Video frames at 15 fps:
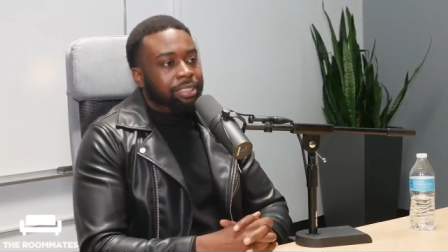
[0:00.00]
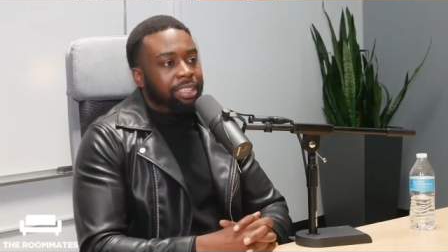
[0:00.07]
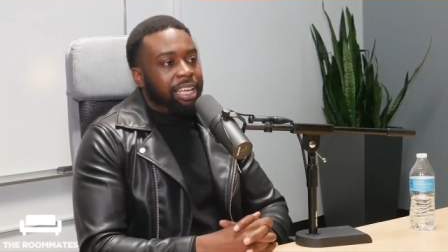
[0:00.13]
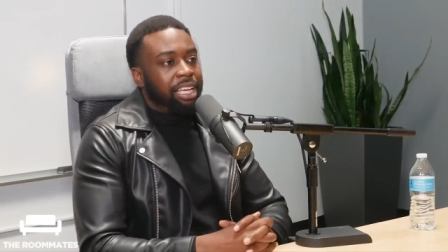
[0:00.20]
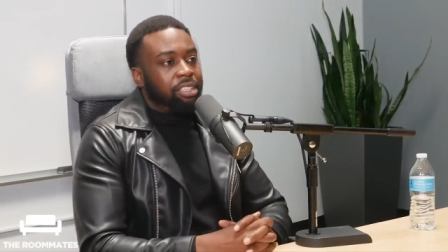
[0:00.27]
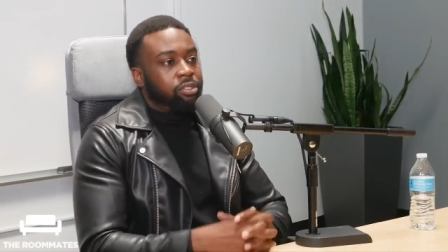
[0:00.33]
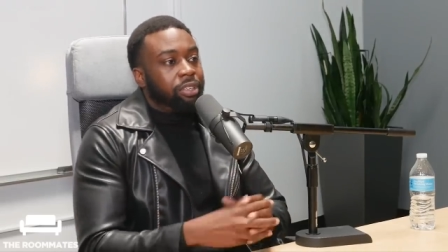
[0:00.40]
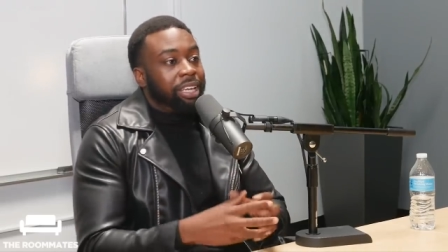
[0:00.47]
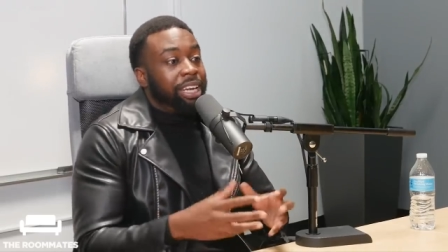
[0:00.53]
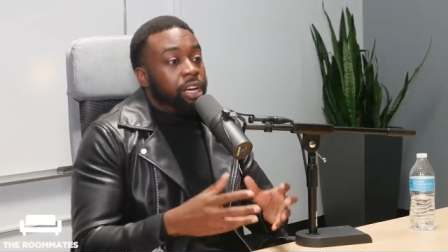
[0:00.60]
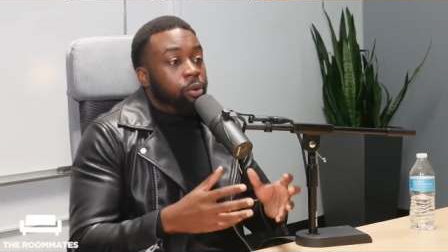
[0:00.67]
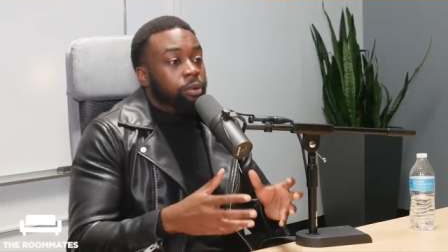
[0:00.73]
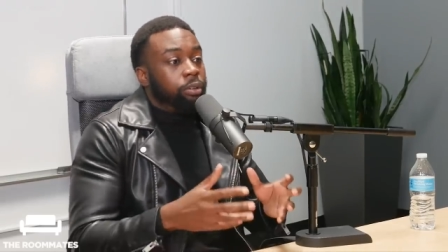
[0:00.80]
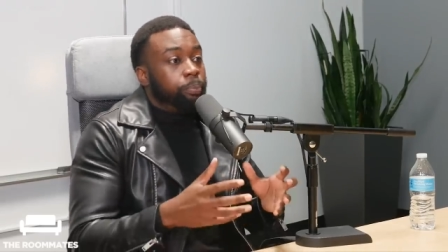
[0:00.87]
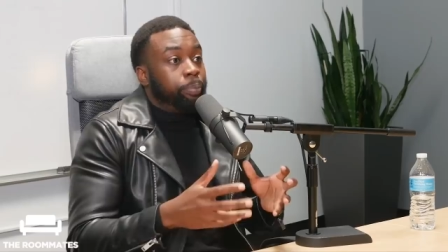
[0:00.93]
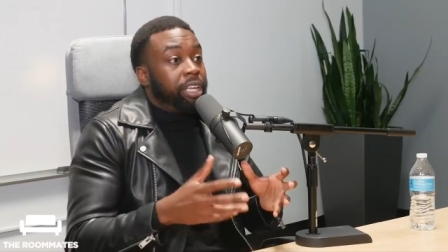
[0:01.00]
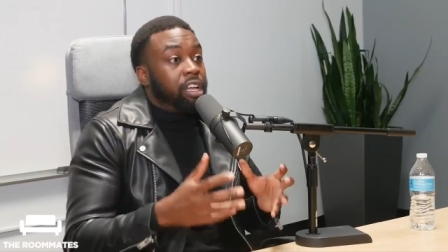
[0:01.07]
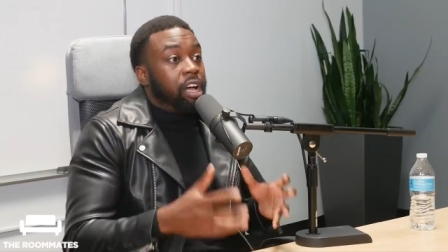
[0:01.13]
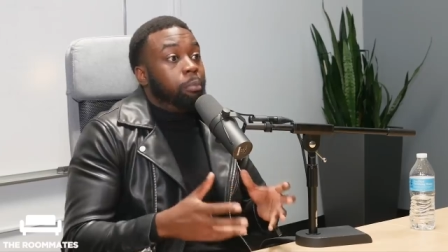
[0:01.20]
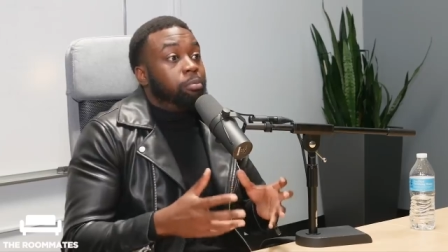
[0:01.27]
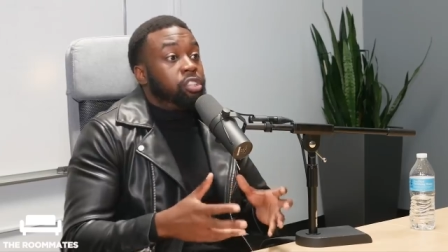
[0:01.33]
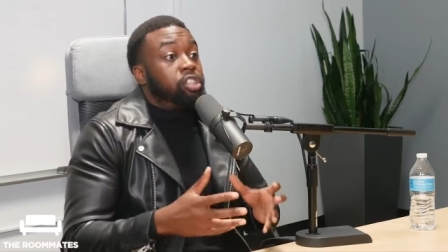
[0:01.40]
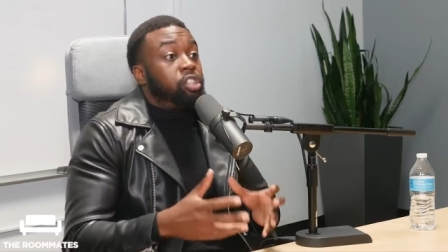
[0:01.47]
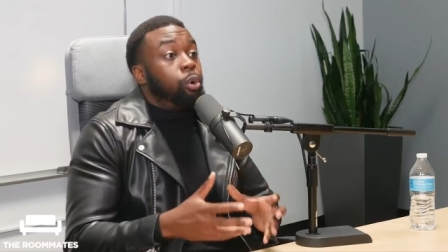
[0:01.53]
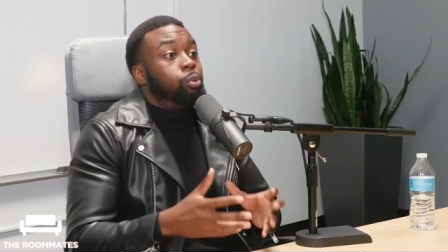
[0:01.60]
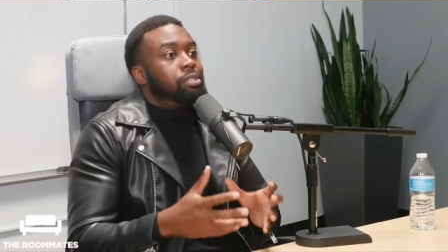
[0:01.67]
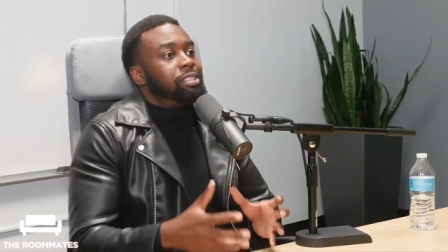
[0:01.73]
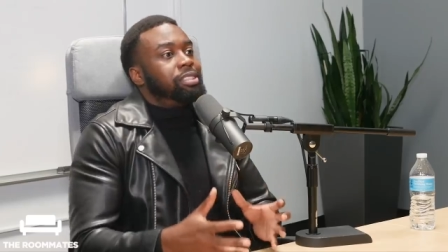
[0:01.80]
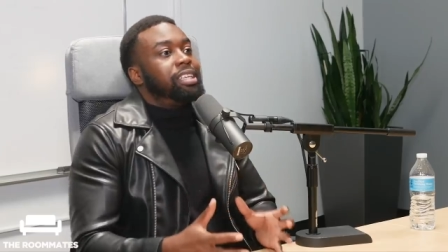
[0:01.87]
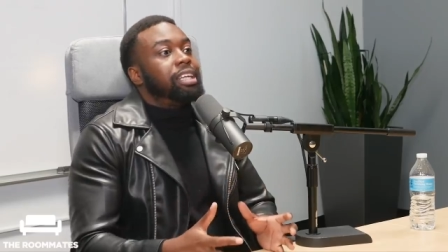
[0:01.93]
to that so they don't become so
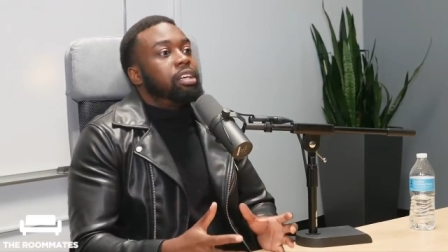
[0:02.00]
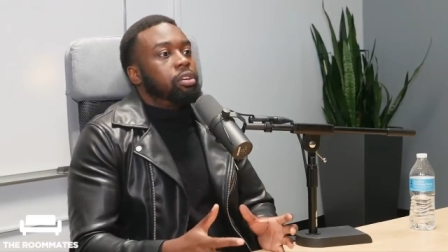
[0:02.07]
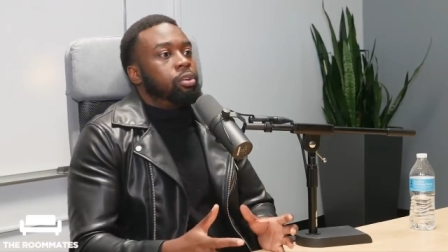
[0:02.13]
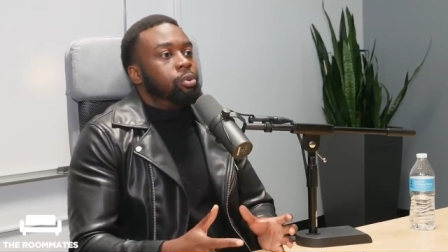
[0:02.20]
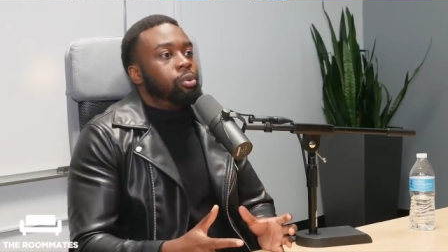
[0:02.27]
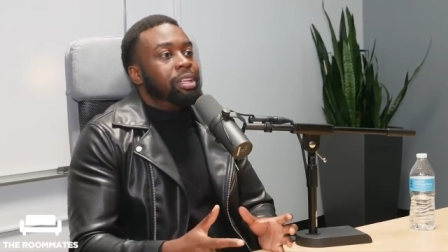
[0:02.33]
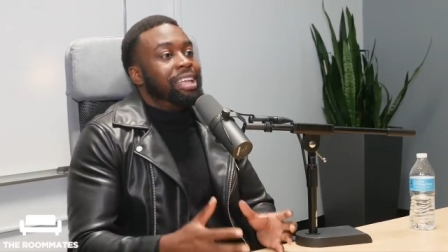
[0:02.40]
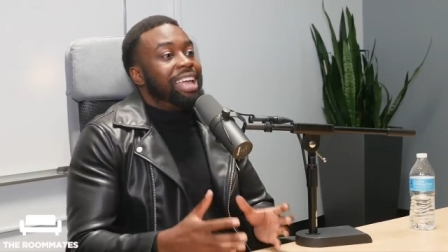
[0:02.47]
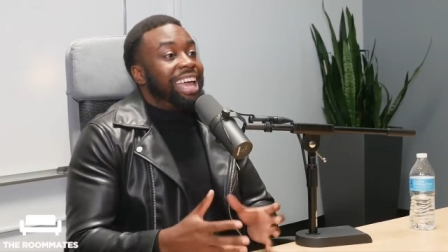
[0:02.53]
cynical